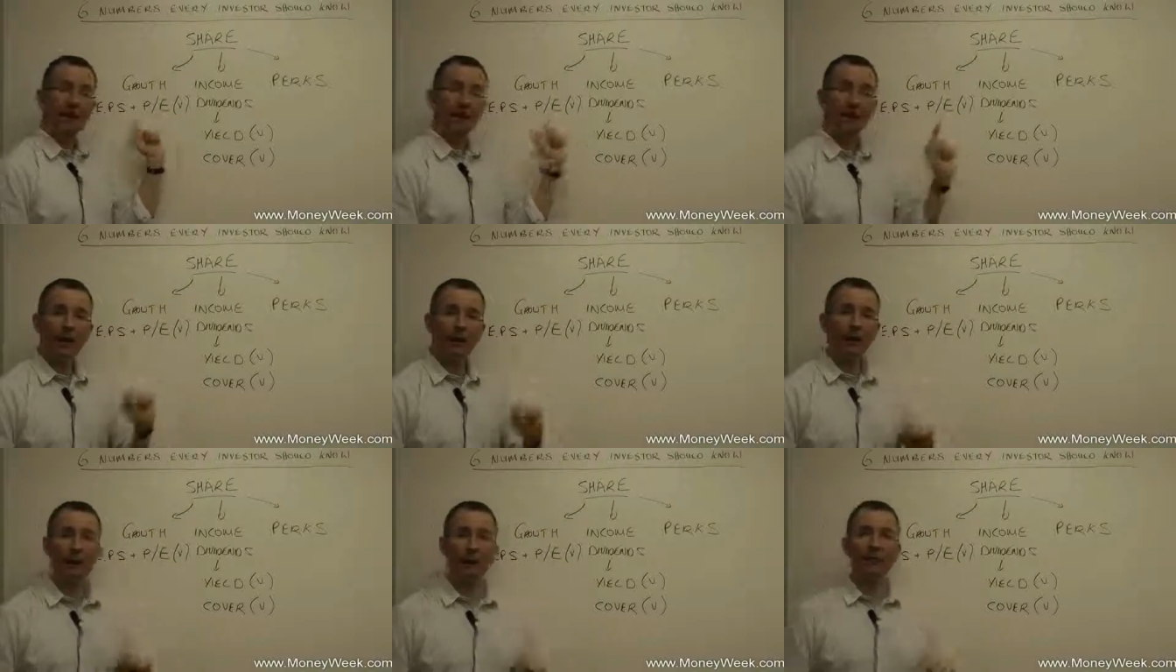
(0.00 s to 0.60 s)
In
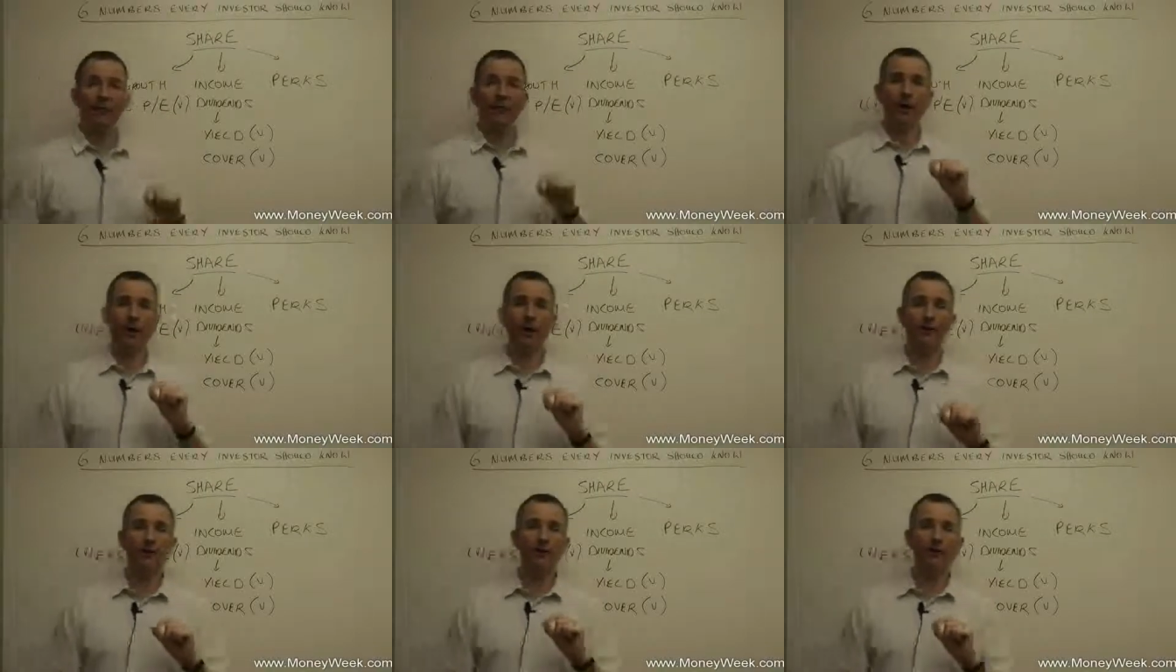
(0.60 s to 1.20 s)
other words,
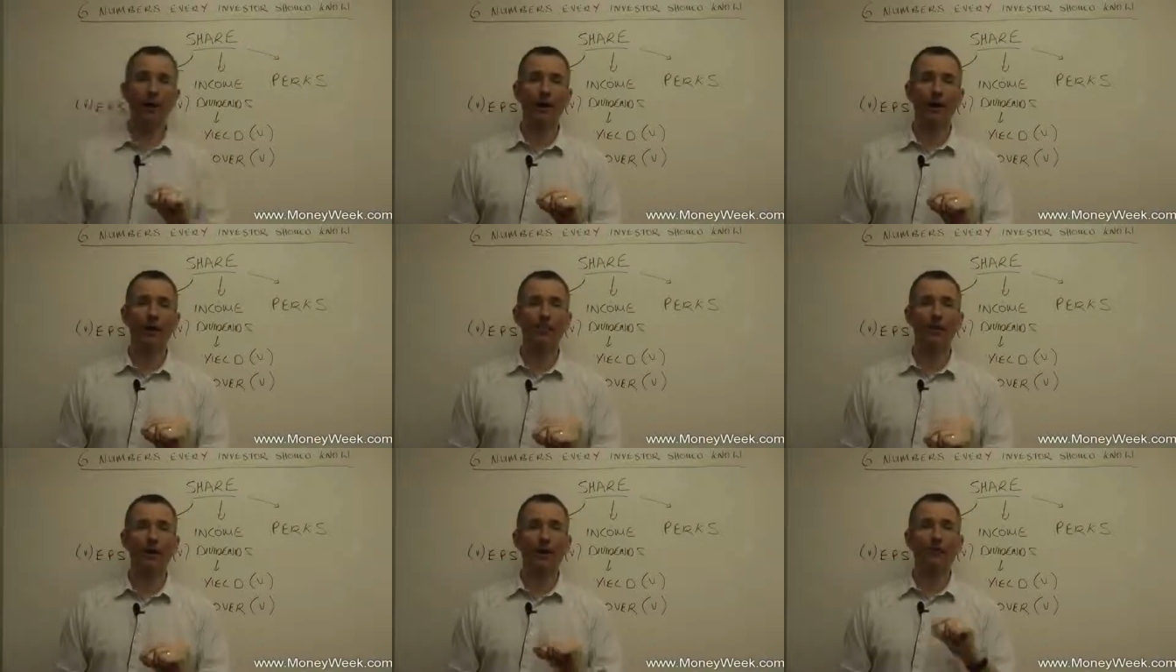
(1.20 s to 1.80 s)
how many
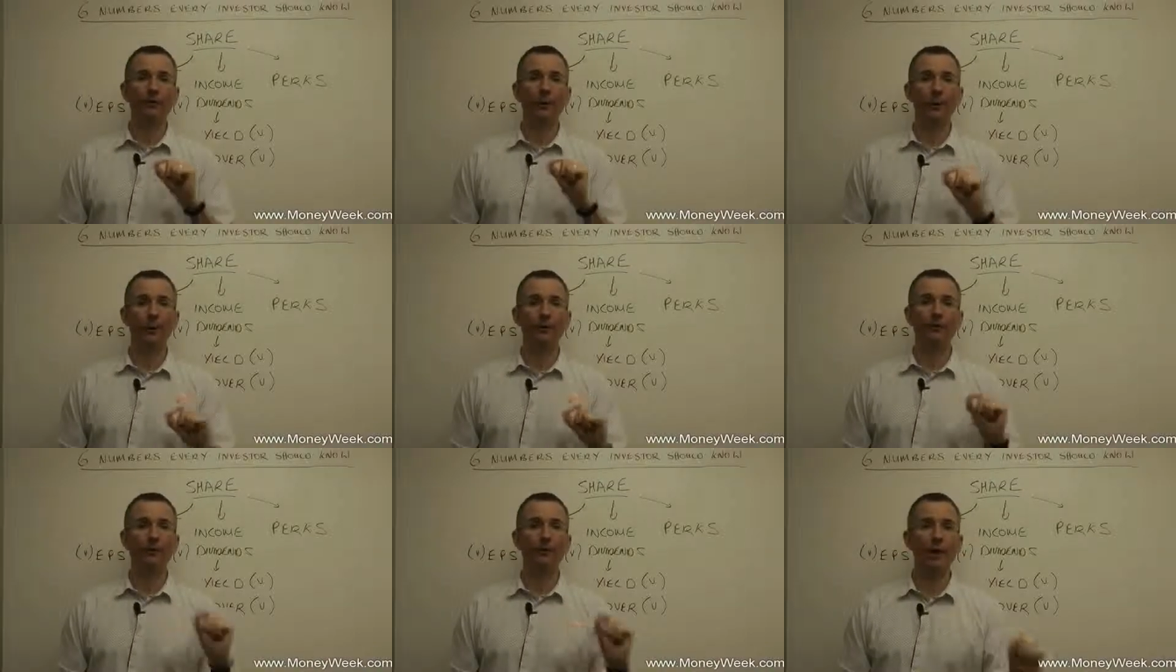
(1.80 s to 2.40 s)
times is the
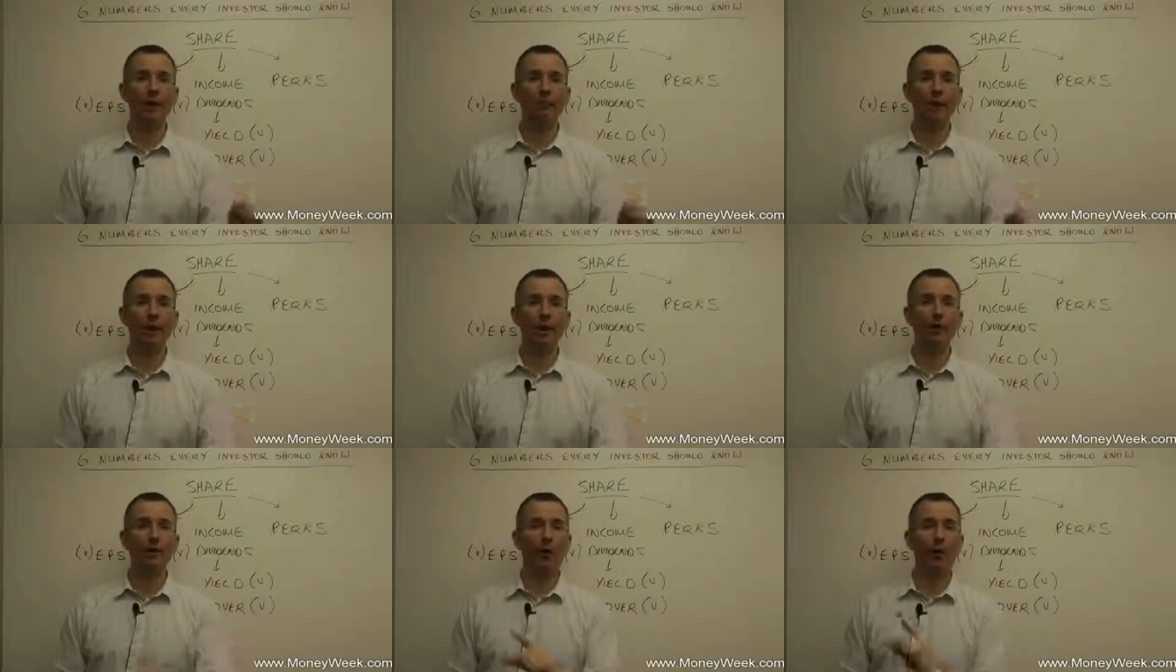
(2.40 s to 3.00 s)
current share
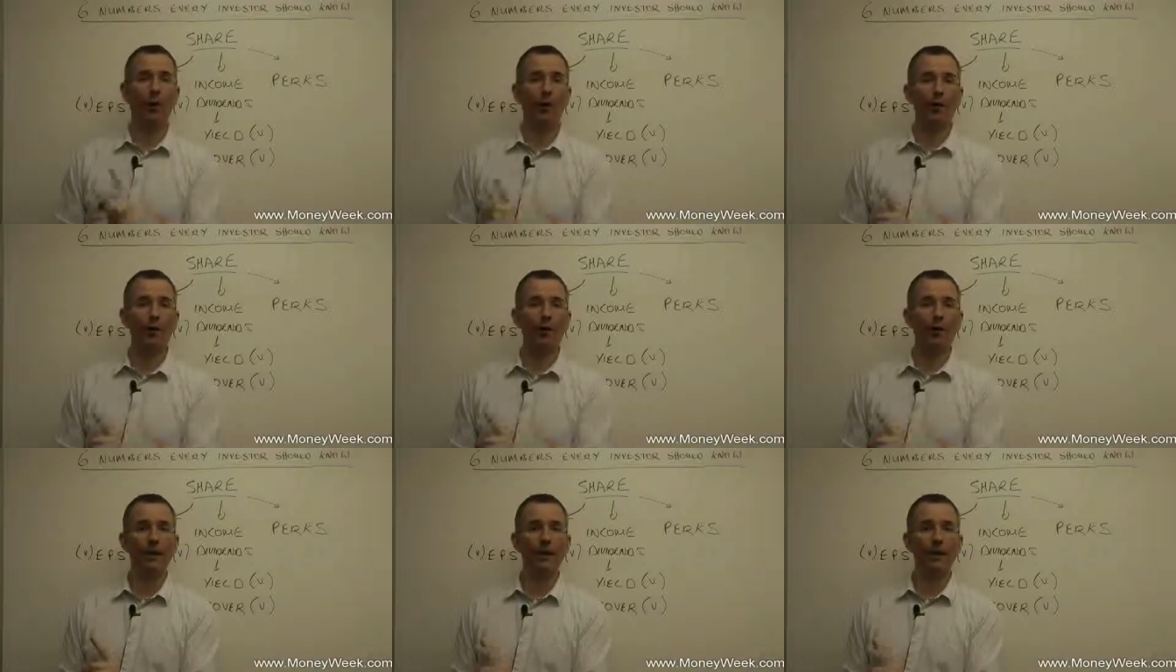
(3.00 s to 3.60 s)
price 1
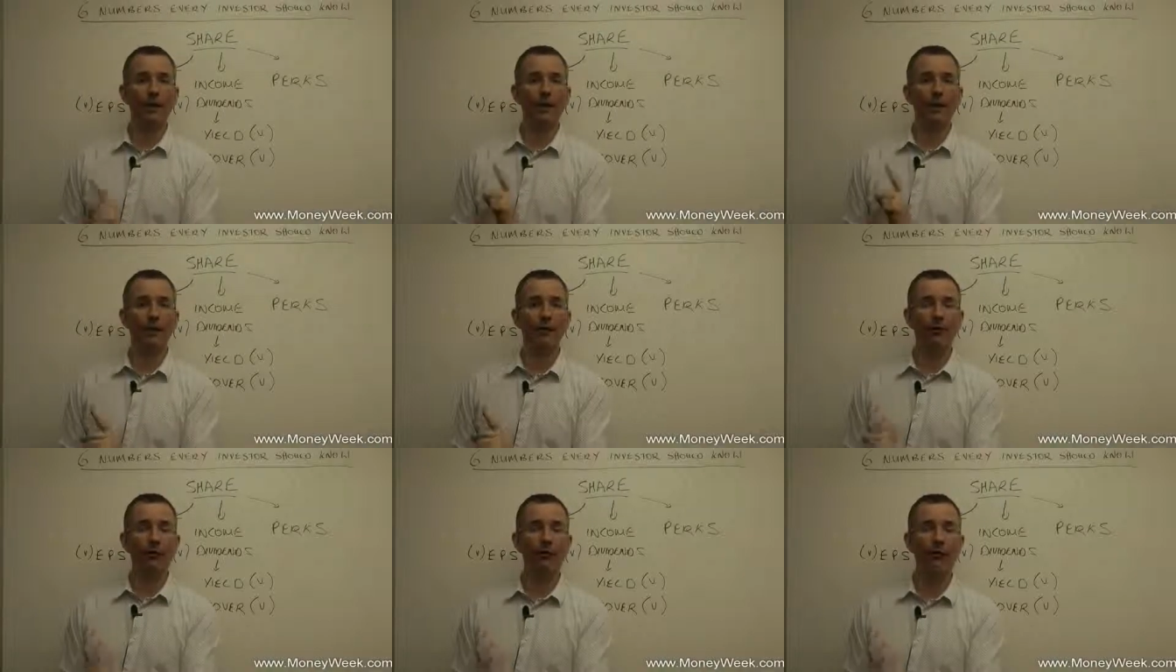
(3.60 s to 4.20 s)
year's
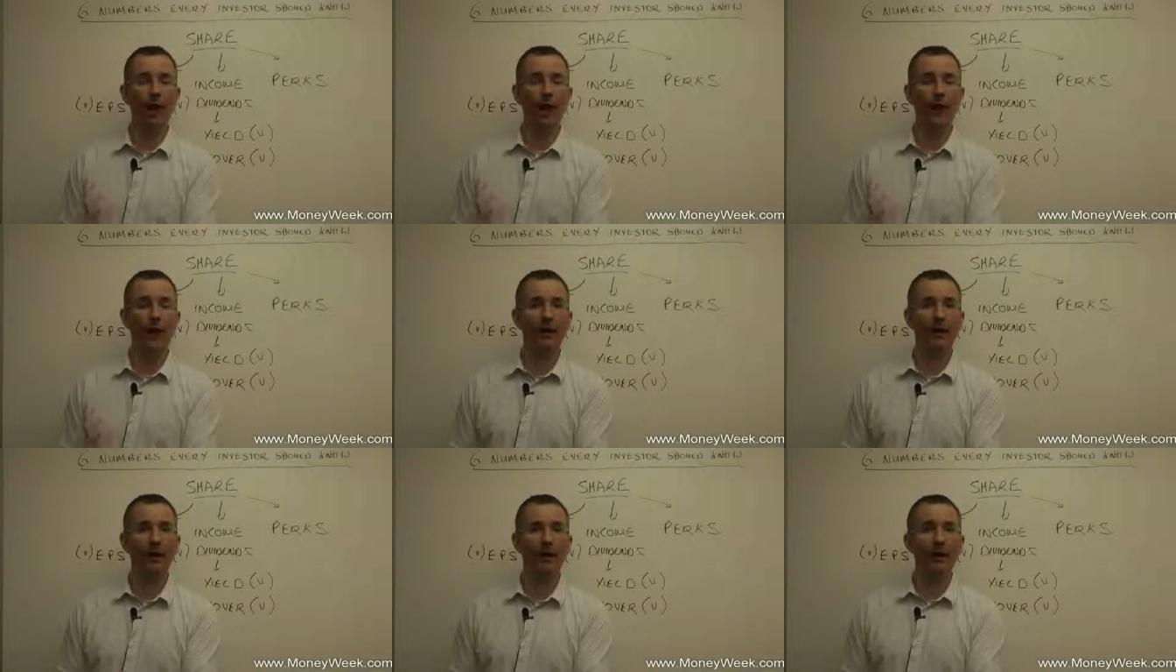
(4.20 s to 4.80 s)
earnings per share?